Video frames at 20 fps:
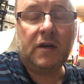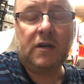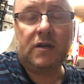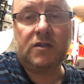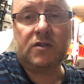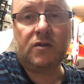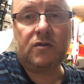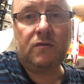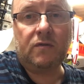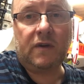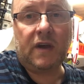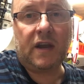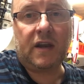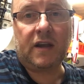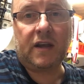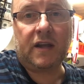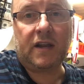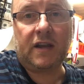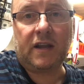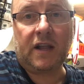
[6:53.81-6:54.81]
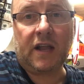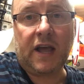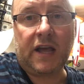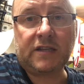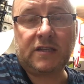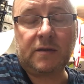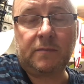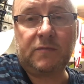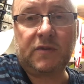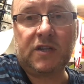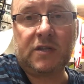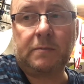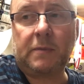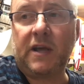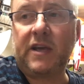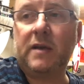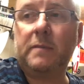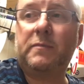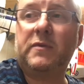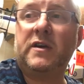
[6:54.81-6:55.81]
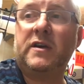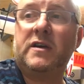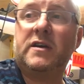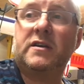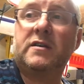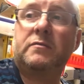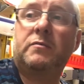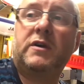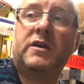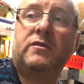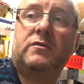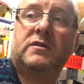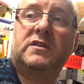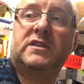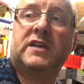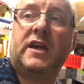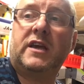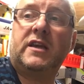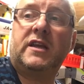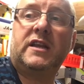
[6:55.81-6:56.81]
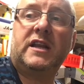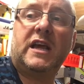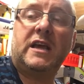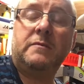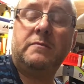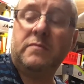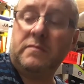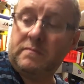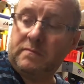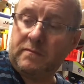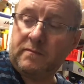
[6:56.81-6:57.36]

So you get like a little heads up display up here where you can set your name.